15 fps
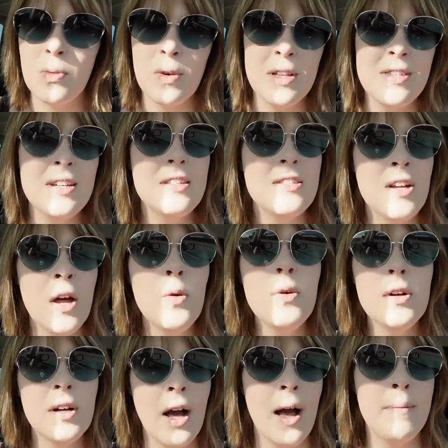It's, it's not
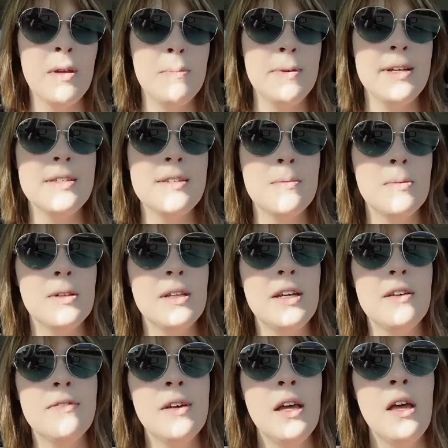origami because I
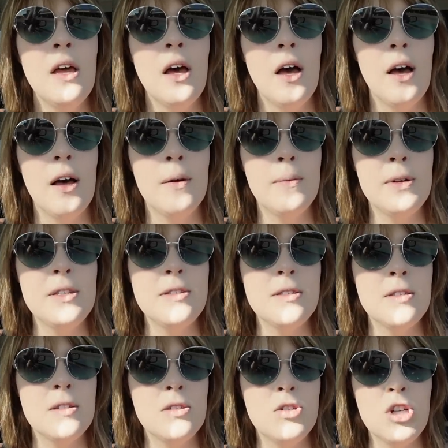believe um,
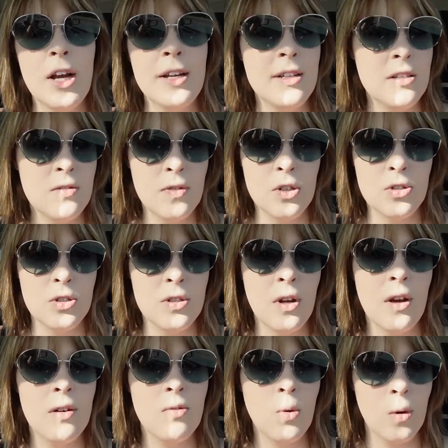it's the Chinese version
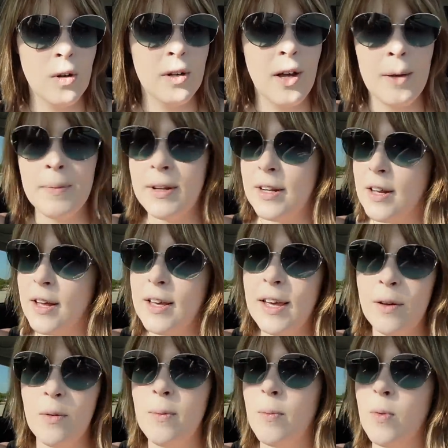of origami, and I
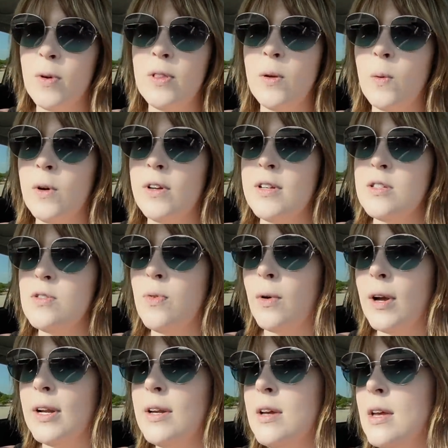can't remember what the word is
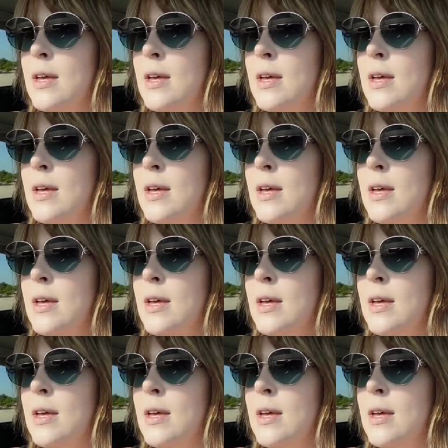for it.